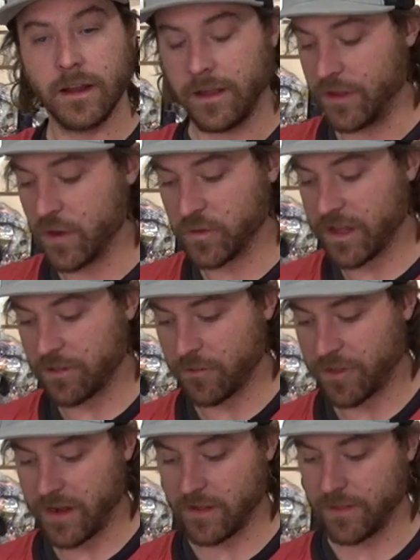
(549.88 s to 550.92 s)
And the only other
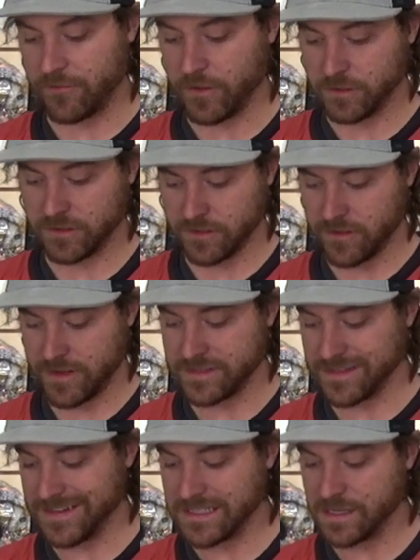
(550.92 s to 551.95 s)
thing on the filter is
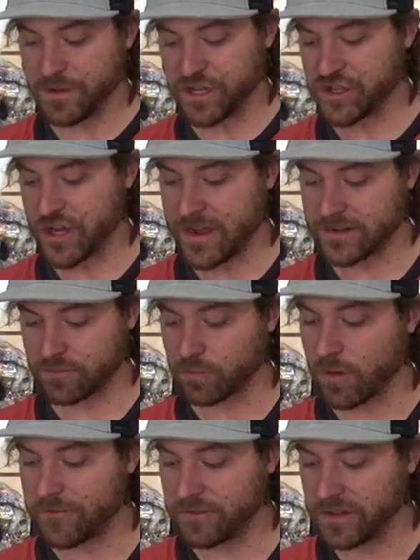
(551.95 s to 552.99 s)
it needs to be checked
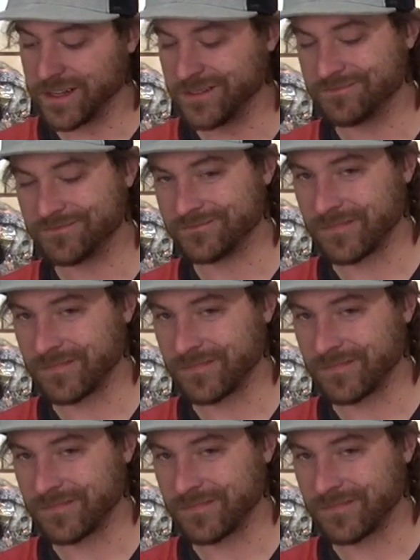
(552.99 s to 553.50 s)
roughly